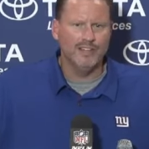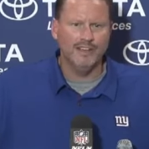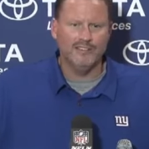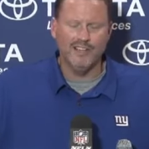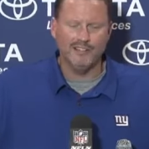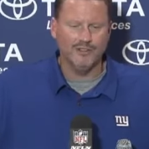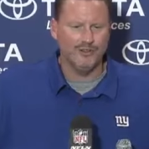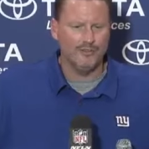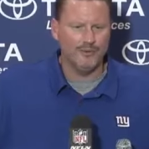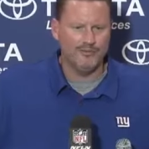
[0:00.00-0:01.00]
Again, it takes
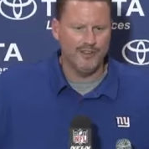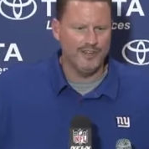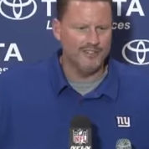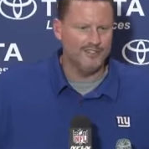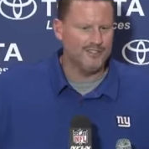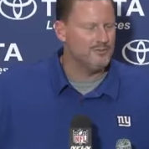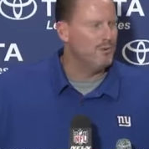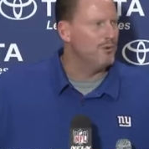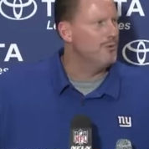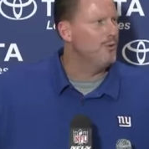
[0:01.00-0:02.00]
all three phases. It's
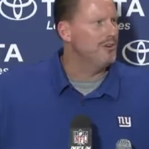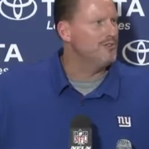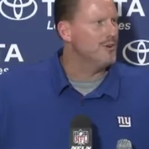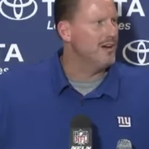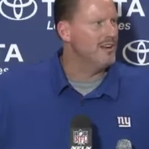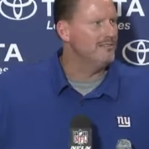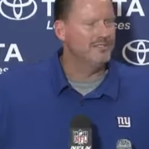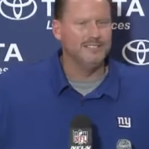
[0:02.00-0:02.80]
more than one drive.